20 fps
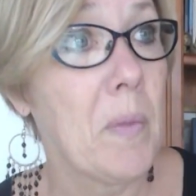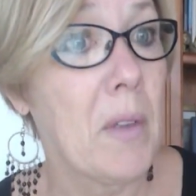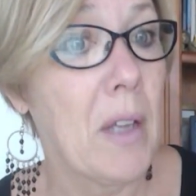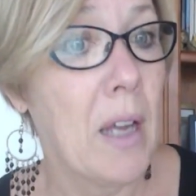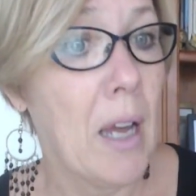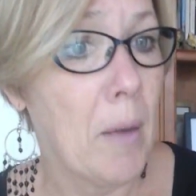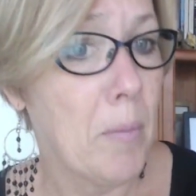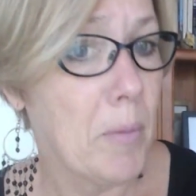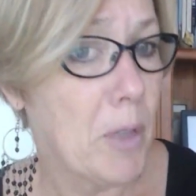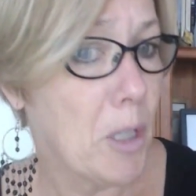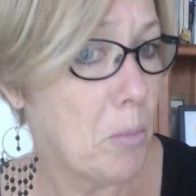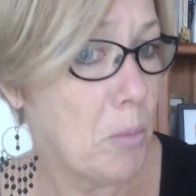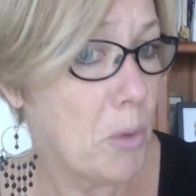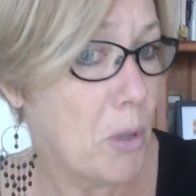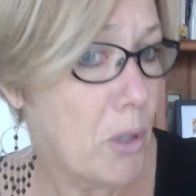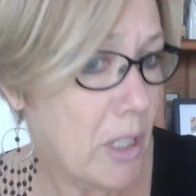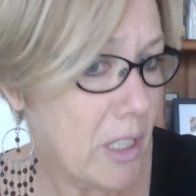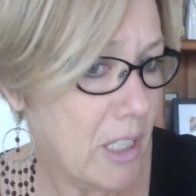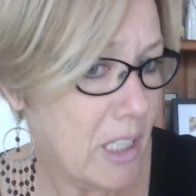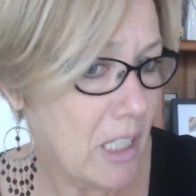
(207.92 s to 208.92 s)
um,
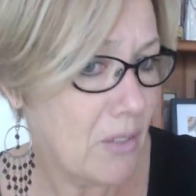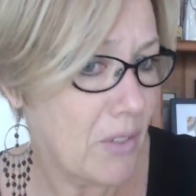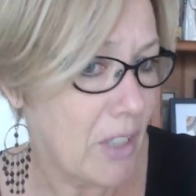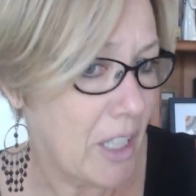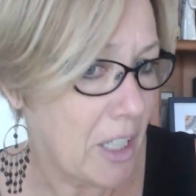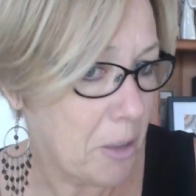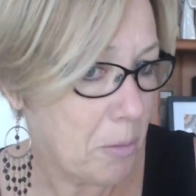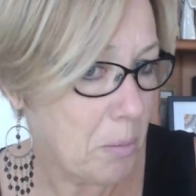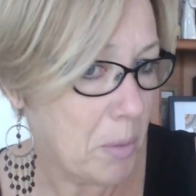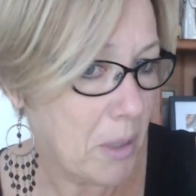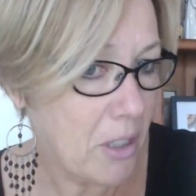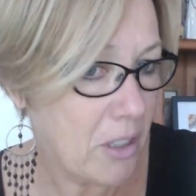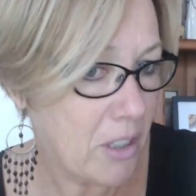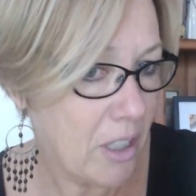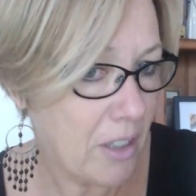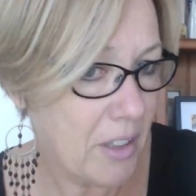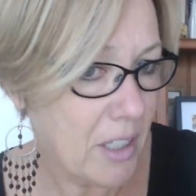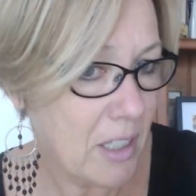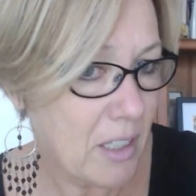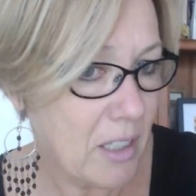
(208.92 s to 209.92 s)
community event because
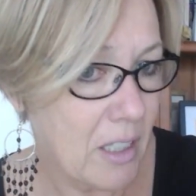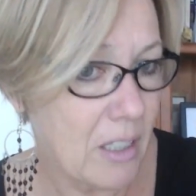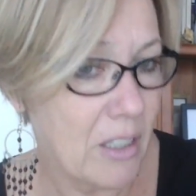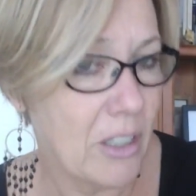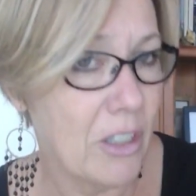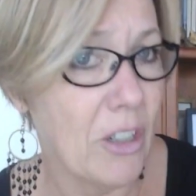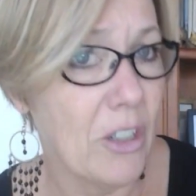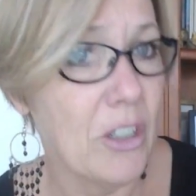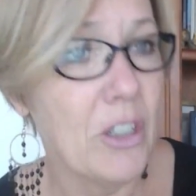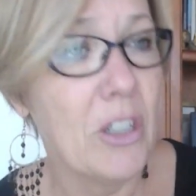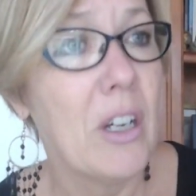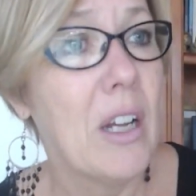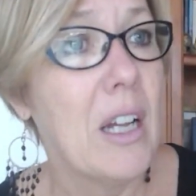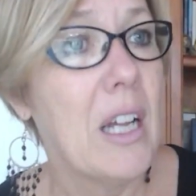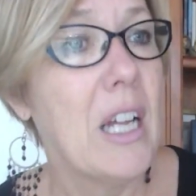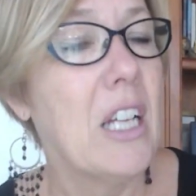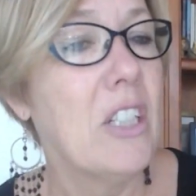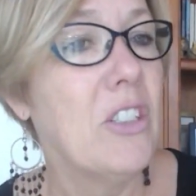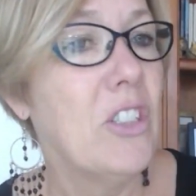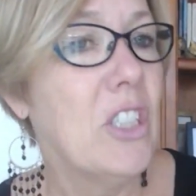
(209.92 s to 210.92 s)
I think that you know you
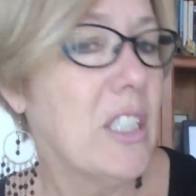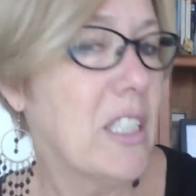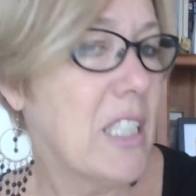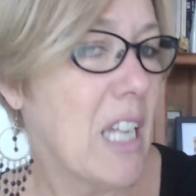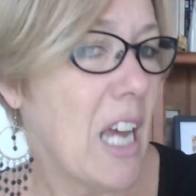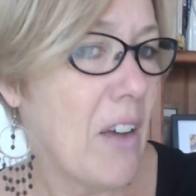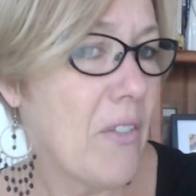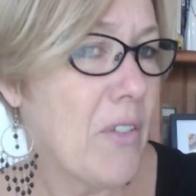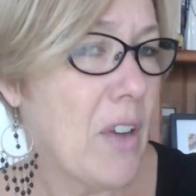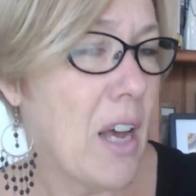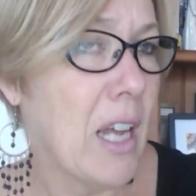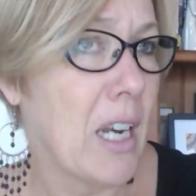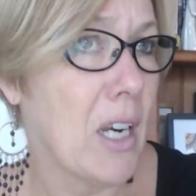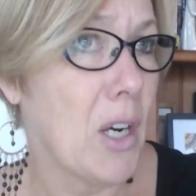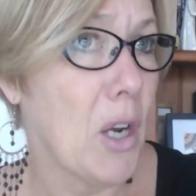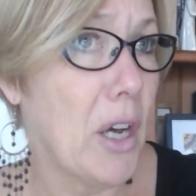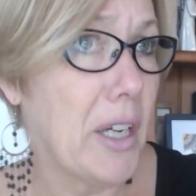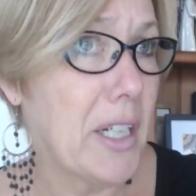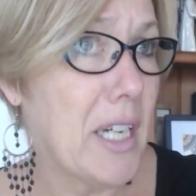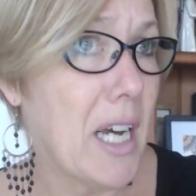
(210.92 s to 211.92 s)
just to have a
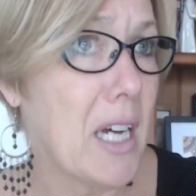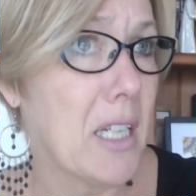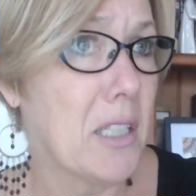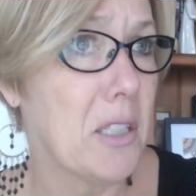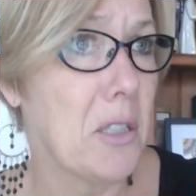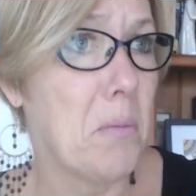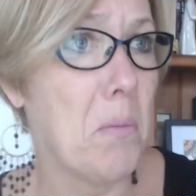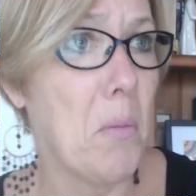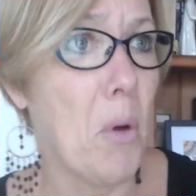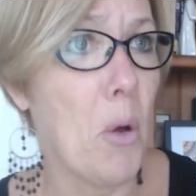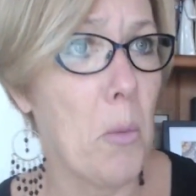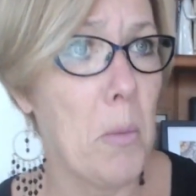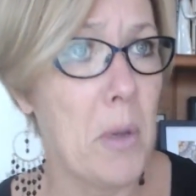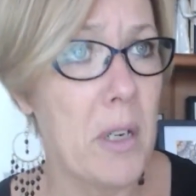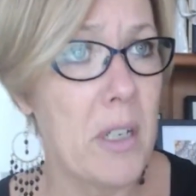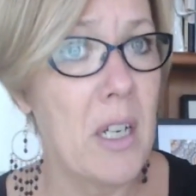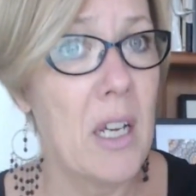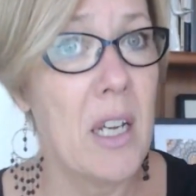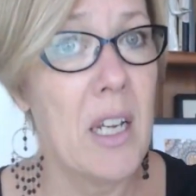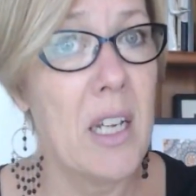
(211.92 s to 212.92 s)
light-hearted
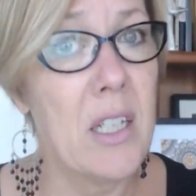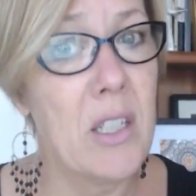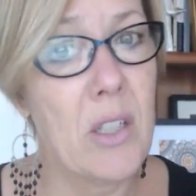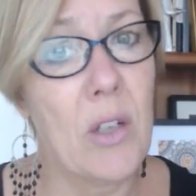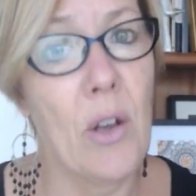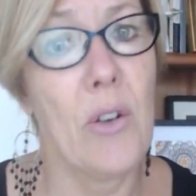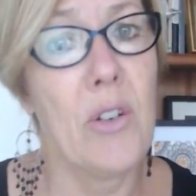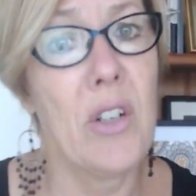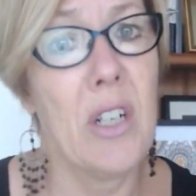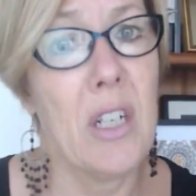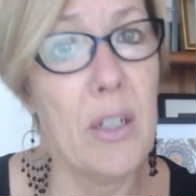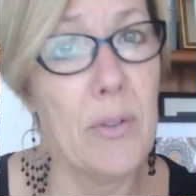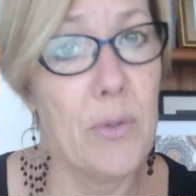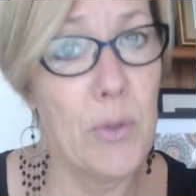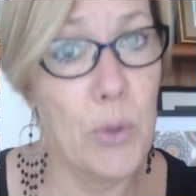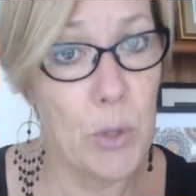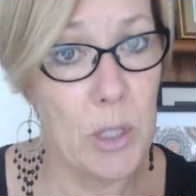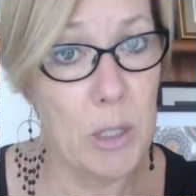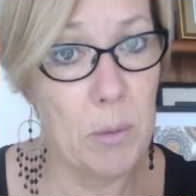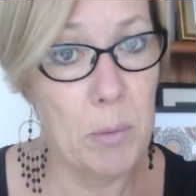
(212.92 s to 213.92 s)
moment is going to lift
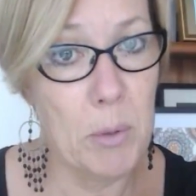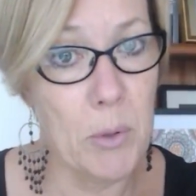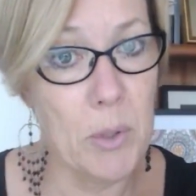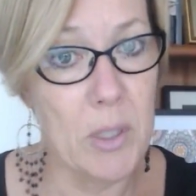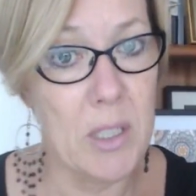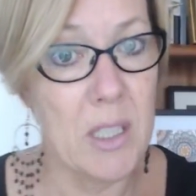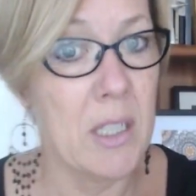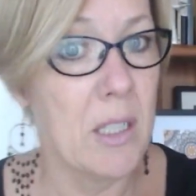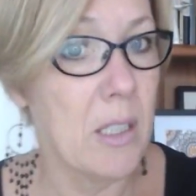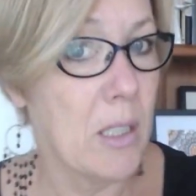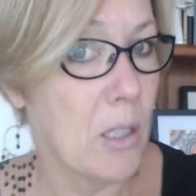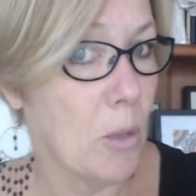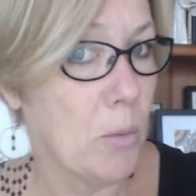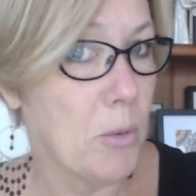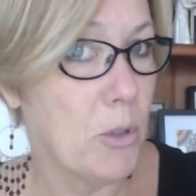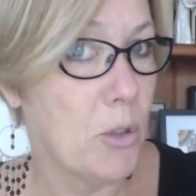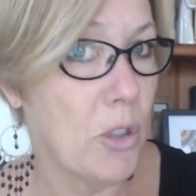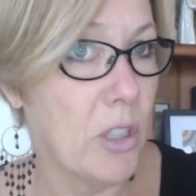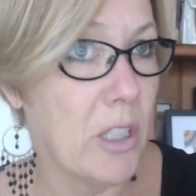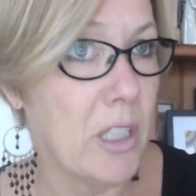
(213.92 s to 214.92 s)
your spirits and it's an
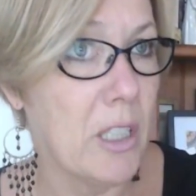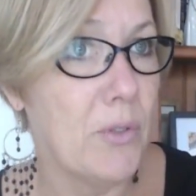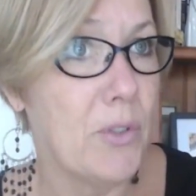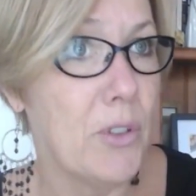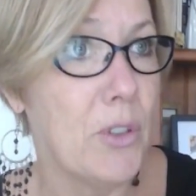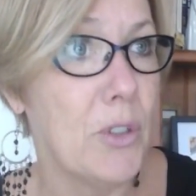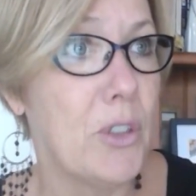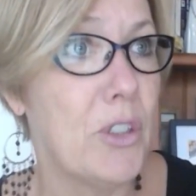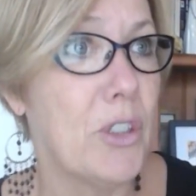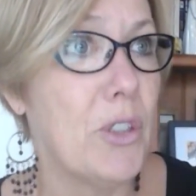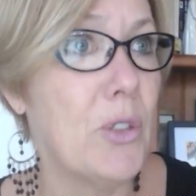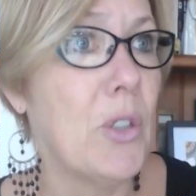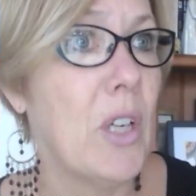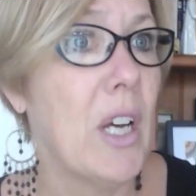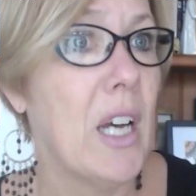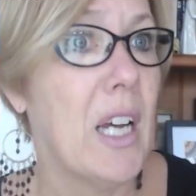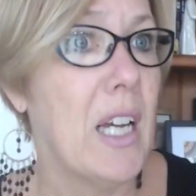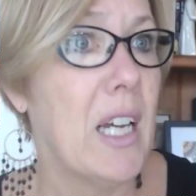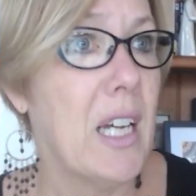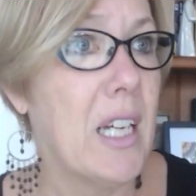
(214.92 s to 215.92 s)
opportunity for you to
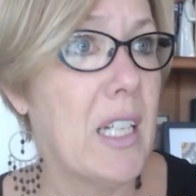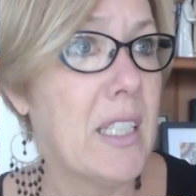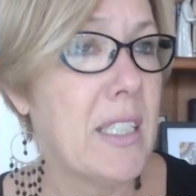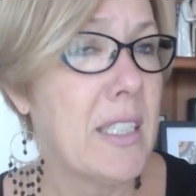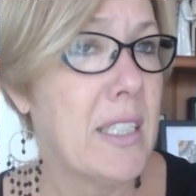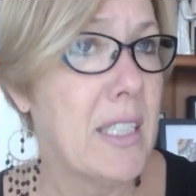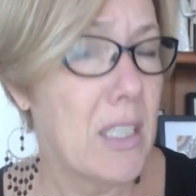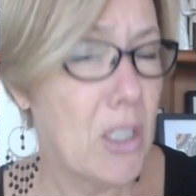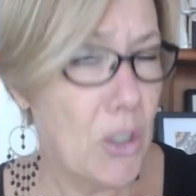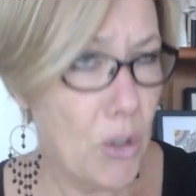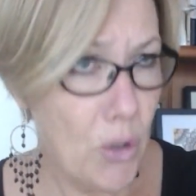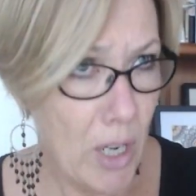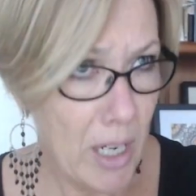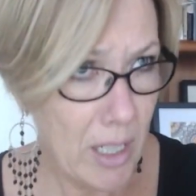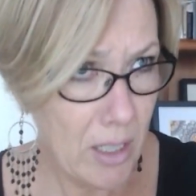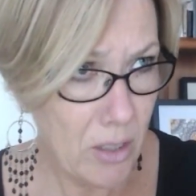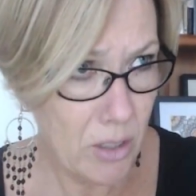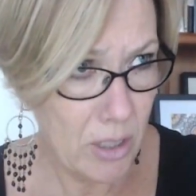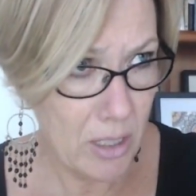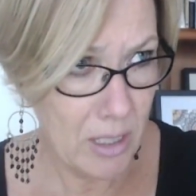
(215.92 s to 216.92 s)

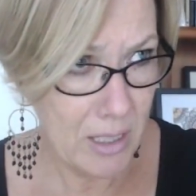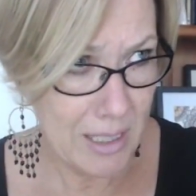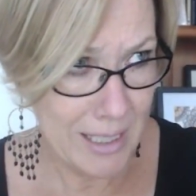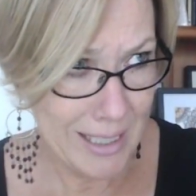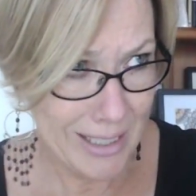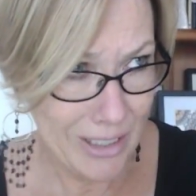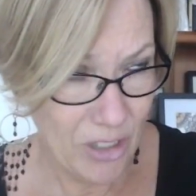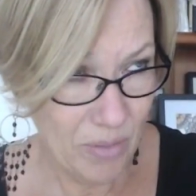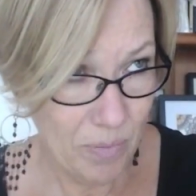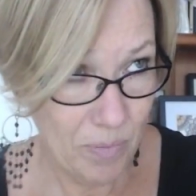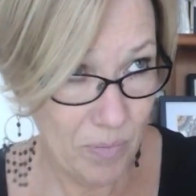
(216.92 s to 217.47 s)
detract. De-